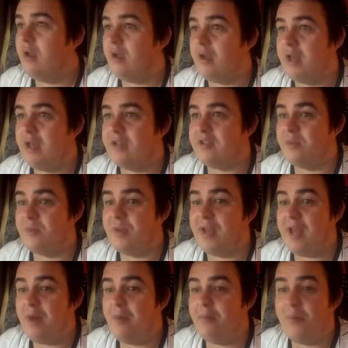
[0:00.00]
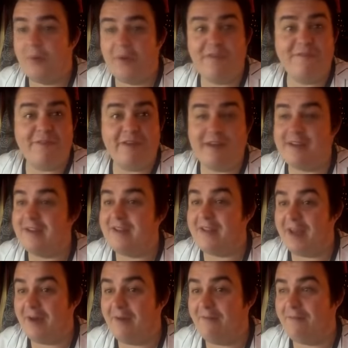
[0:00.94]
Okay, so we're now boyfriend and
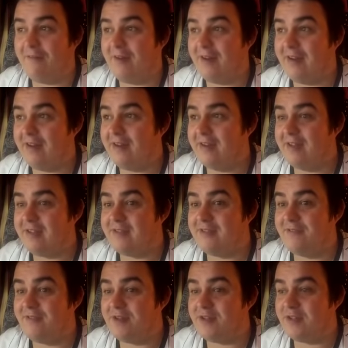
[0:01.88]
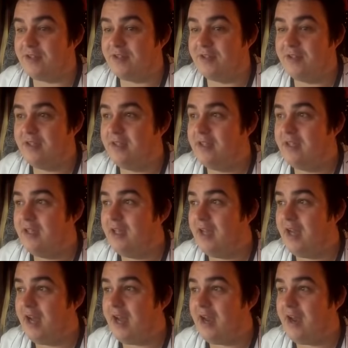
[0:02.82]
girlfriend. It's official.
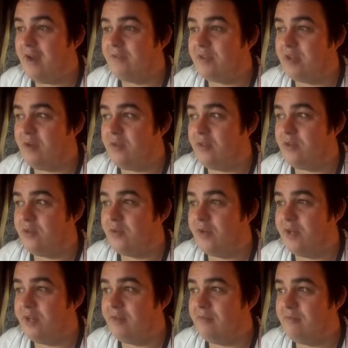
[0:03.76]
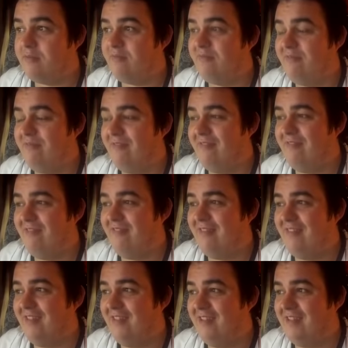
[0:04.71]
I now have to go to the toilet.
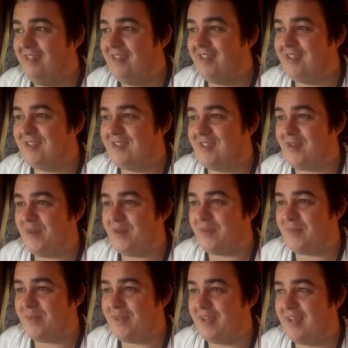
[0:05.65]
Excuse me.